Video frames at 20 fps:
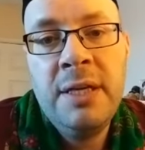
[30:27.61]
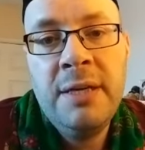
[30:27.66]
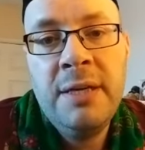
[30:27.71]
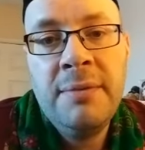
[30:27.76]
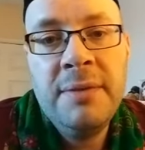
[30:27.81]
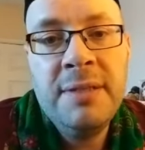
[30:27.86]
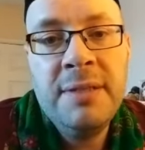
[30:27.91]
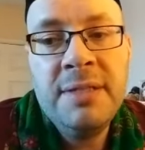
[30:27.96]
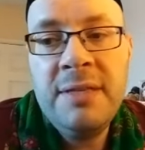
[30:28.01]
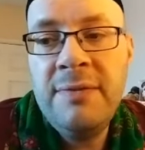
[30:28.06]

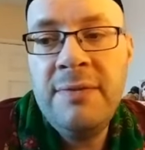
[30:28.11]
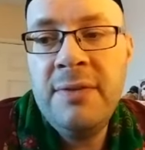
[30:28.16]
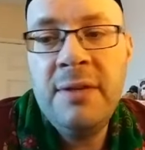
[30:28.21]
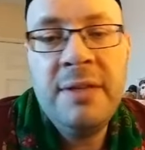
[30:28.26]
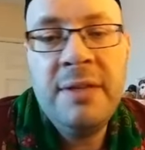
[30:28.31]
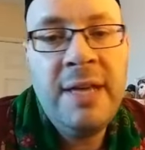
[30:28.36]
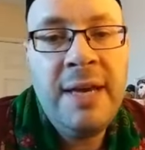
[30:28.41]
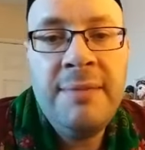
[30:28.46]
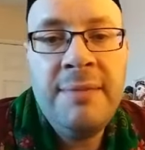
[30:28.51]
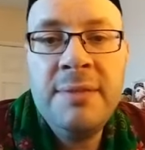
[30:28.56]
Because even on
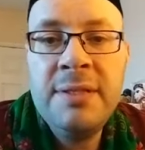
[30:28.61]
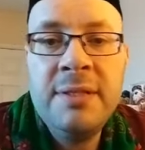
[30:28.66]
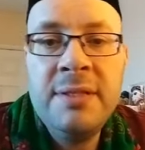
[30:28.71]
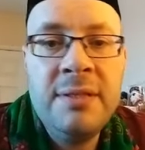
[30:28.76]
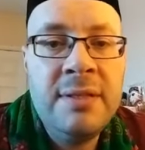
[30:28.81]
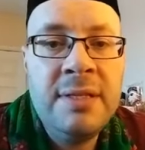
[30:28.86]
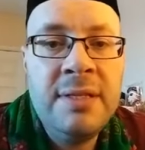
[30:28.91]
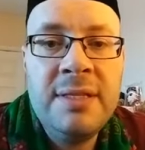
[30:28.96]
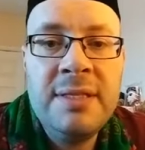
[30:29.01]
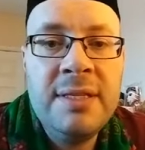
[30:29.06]
Amazon
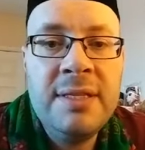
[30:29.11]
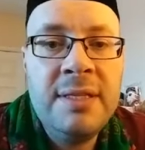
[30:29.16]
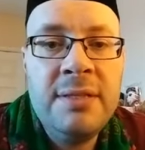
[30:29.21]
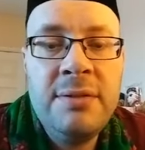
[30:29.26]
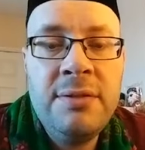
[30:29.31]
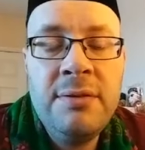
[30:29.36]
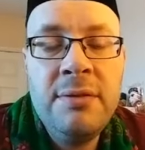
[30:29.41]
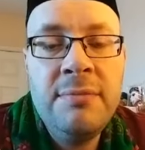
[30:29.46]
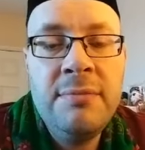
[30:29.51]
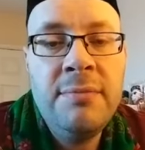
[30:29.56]
these days, you
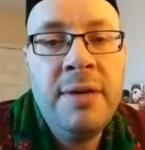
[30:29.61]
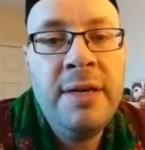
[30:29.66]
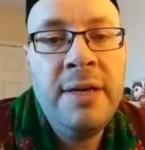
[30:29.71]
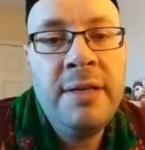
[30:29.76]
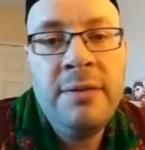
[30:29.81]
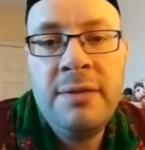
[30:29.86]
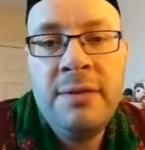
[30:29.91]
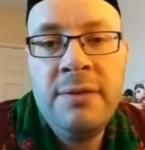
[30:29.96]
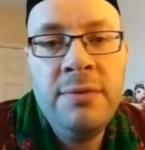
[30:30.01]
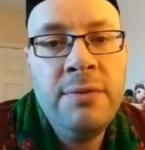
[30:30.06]
can buy a
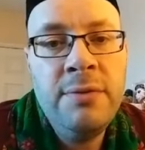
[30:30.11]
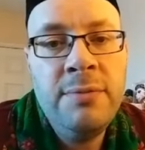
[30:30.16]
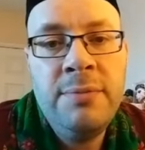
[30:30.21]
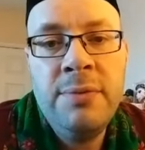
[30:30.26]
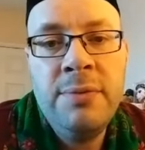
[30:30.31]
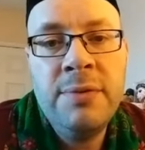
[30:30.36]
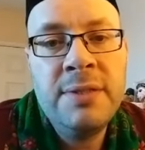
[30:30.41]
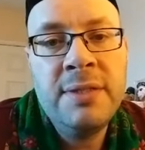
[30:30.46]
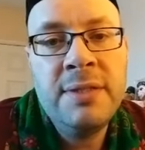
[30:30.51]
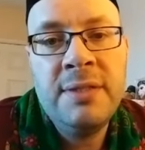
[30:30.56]
lot of good
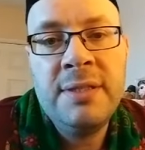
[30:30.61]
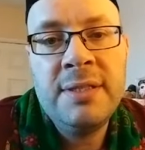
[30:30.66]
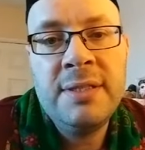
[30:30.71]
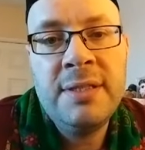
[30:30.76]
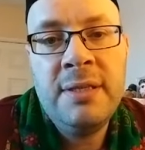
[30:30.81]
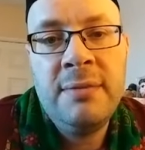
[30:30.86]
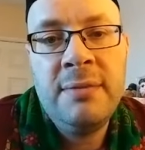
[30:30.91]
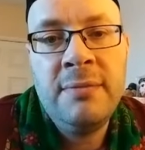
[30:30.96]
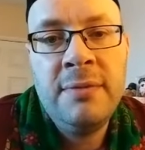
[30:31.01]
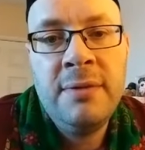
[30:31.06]
books on
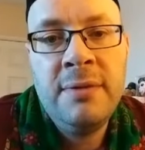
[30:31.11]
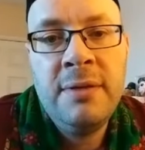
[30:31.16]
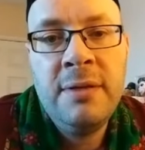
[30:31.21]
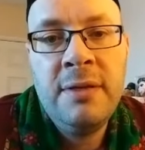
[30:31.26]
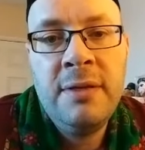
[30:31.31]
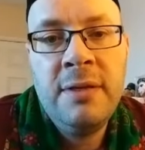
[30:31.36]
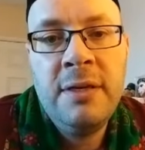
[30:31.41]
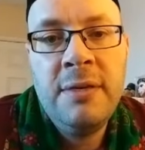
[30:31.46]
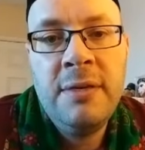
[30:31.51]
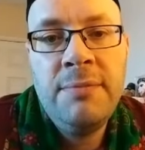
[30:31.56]
Islam.
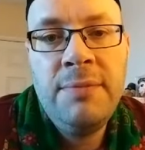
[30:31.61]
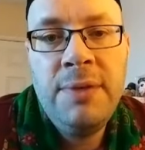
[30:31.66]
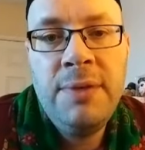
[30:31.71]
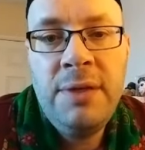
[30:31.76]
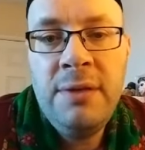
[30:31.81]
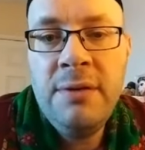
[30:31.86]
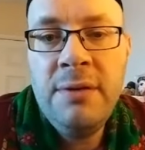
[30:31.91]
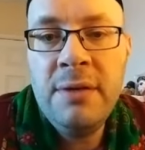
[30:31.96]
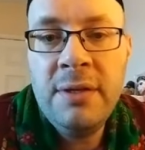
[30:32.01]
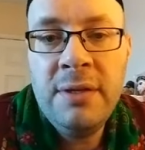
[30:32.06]
But
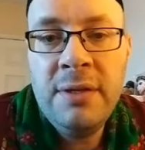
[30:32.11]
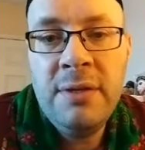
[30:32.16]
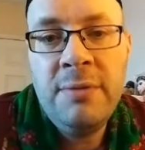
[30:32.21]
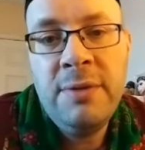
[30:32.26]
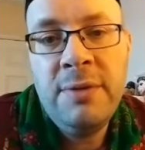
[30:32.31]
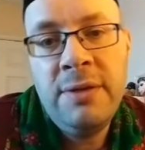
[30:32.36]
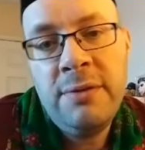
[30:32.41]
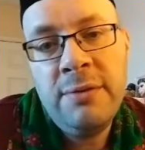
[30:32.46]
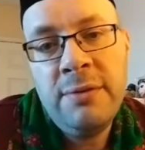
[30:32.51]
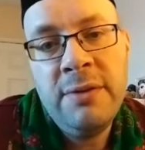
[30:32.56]
you've got to know what
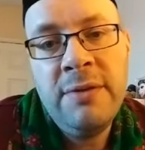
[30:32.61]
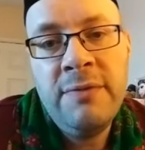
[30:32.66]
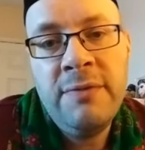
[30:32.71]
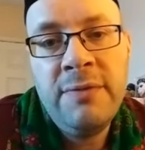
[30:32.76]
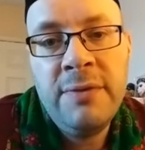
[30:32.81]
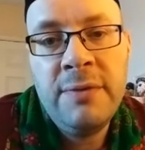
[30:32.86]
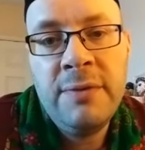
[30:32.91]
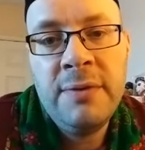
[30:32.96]
you're looking for.